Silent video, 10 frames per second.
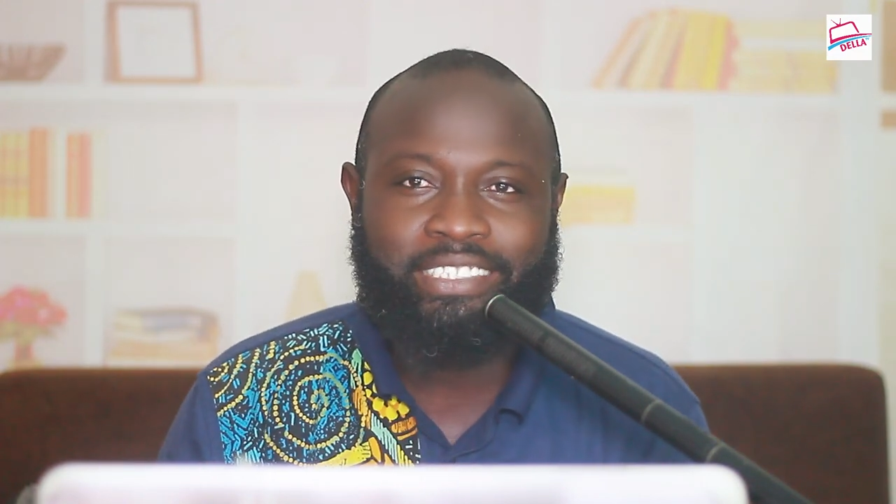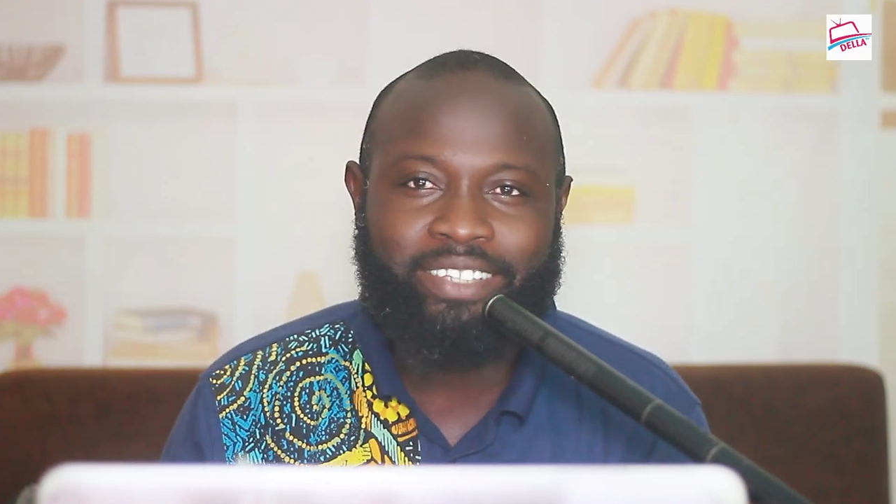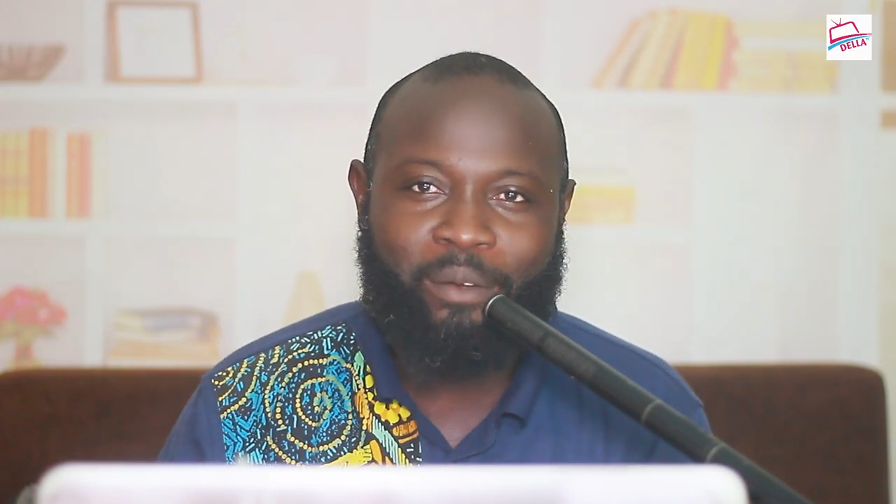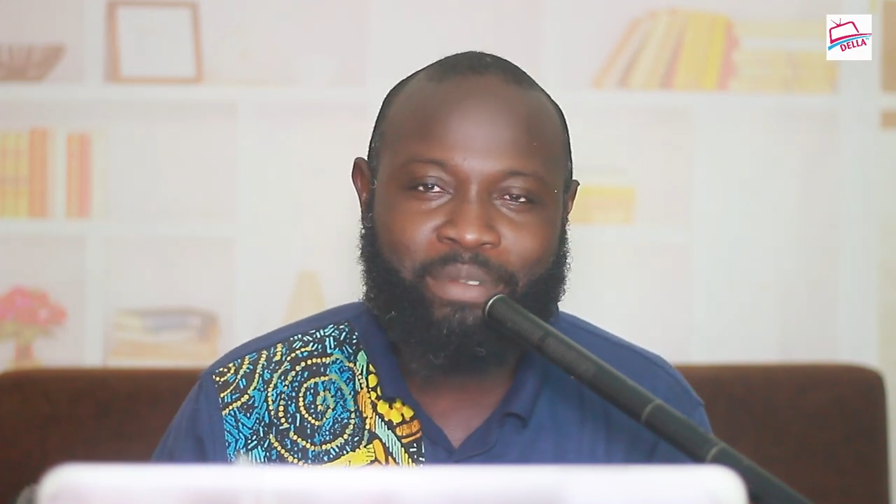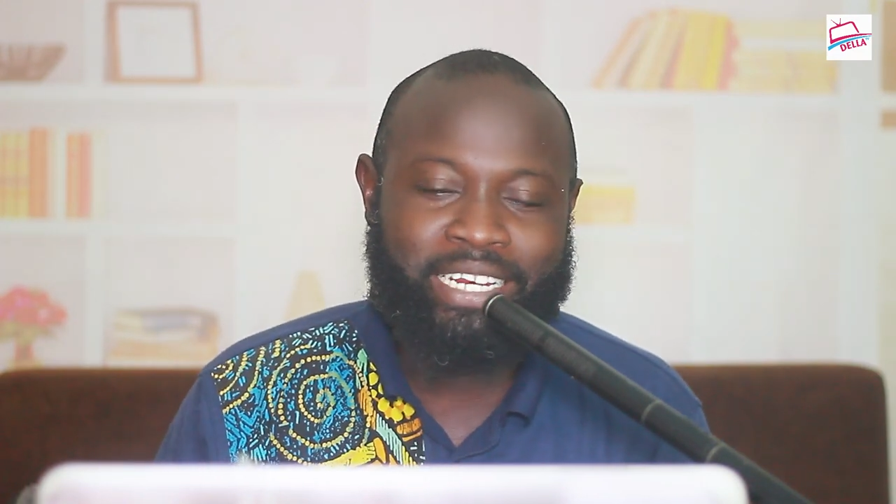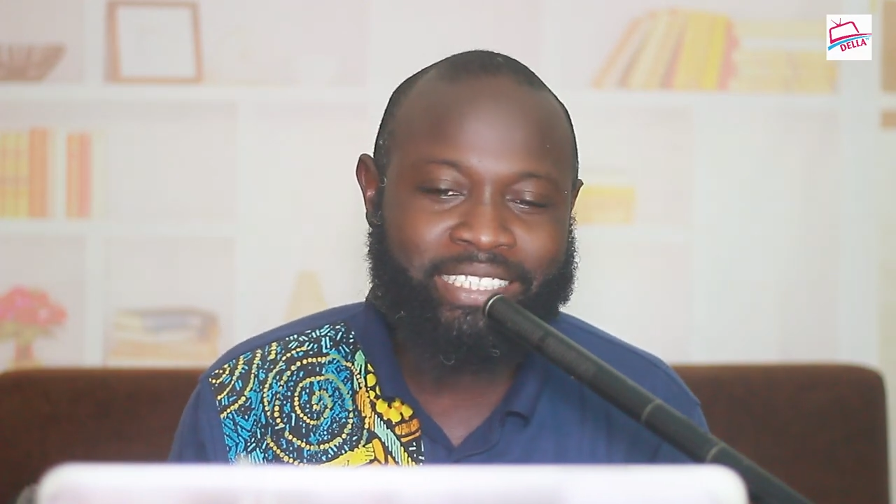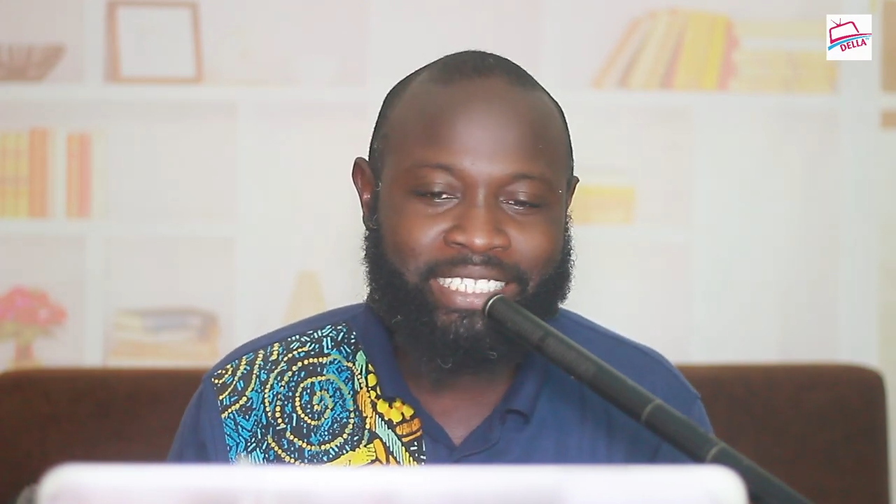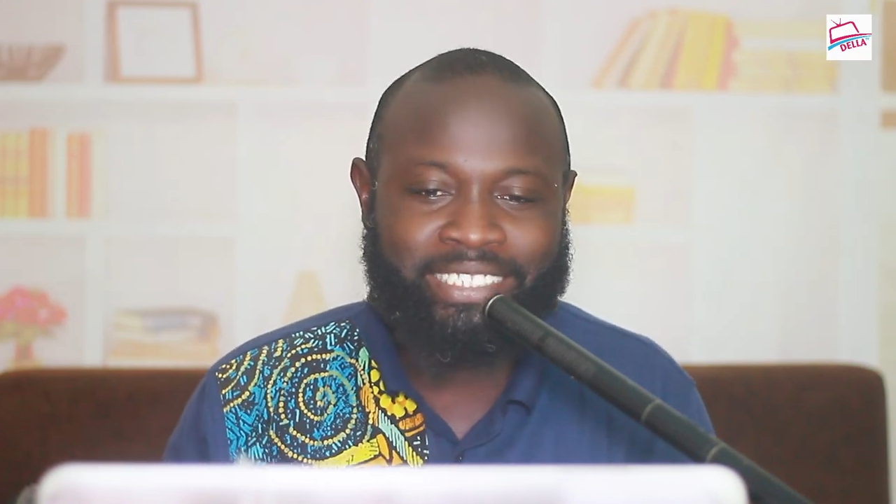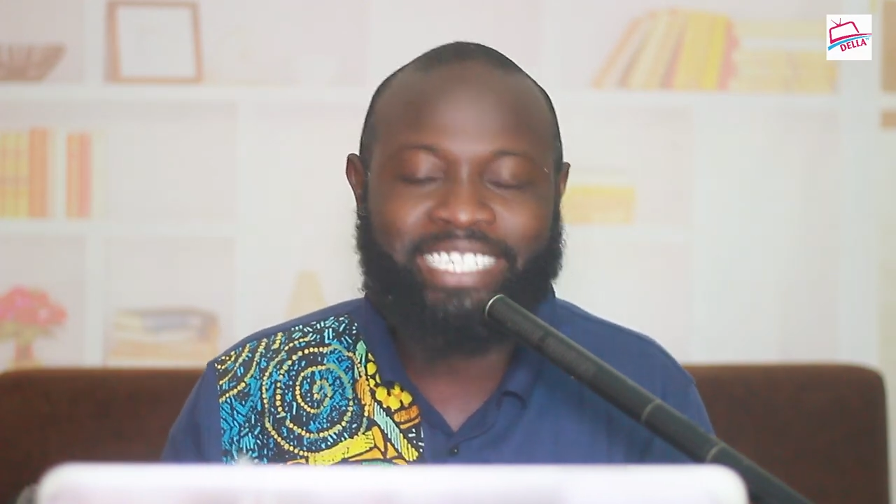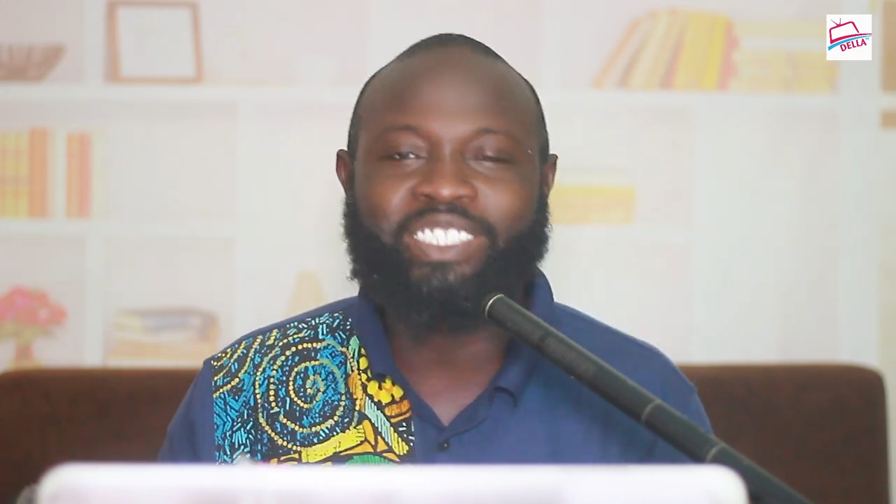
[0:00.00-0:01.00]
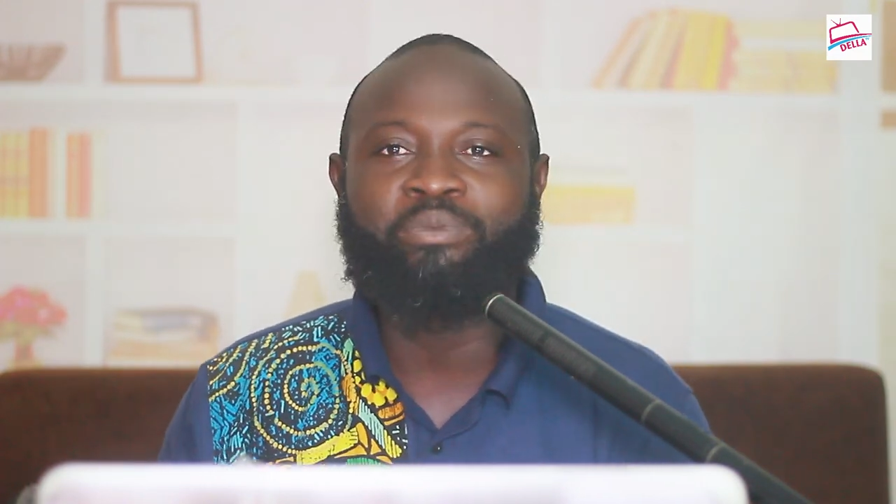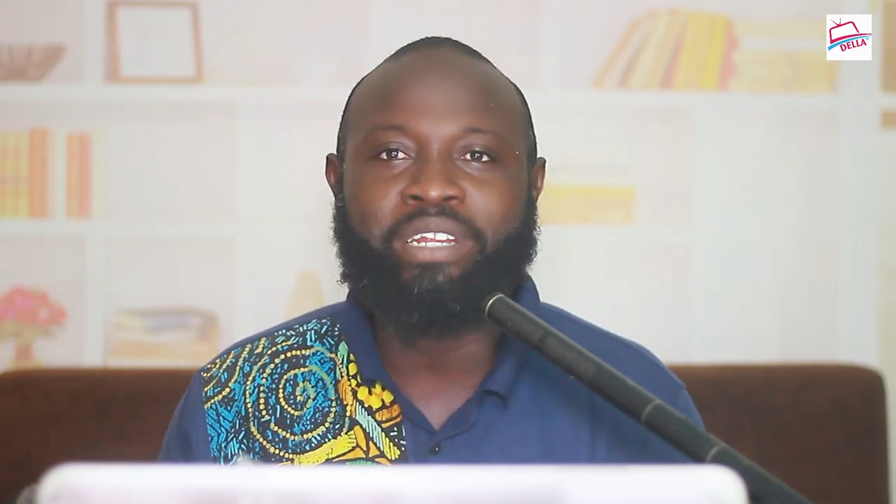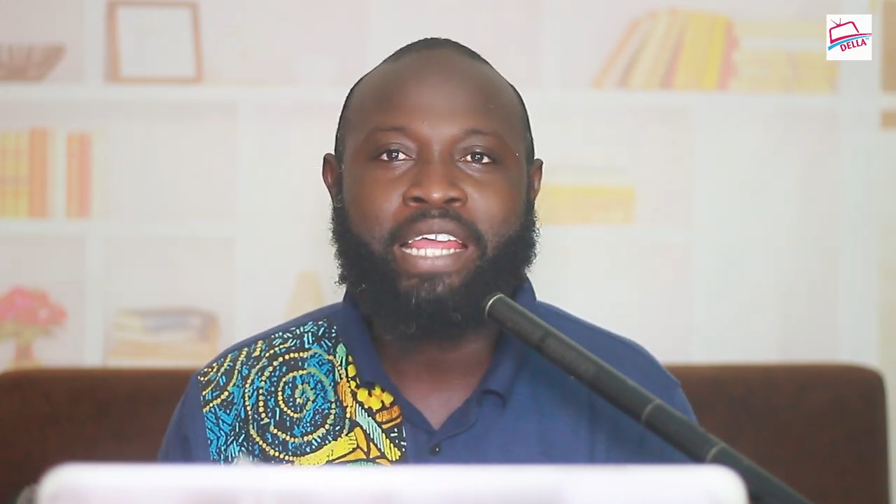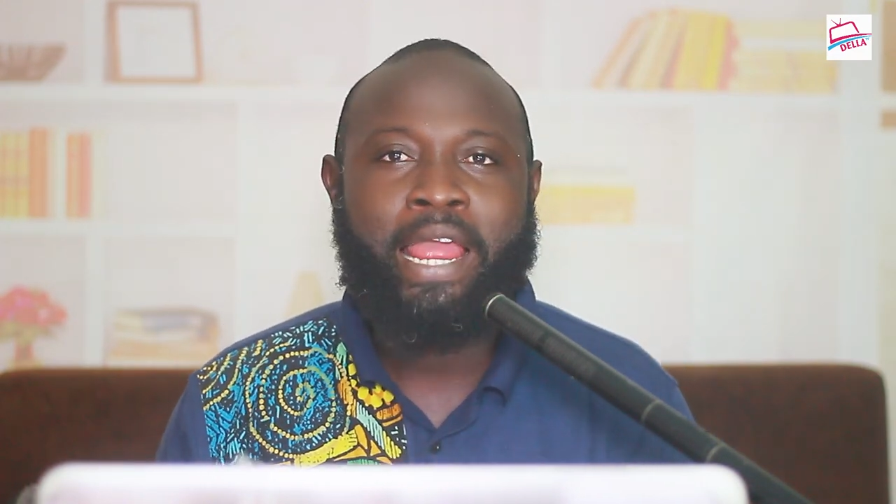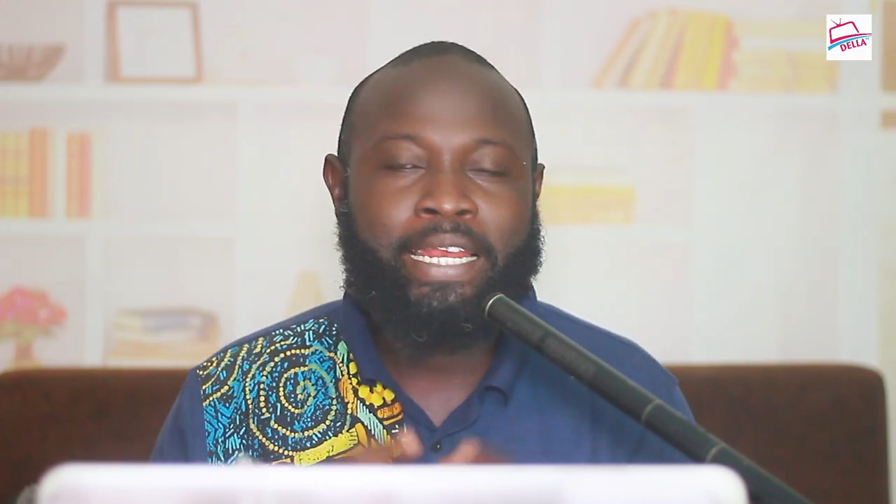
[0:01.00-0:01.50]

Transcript: sup, ladies and gentlemen.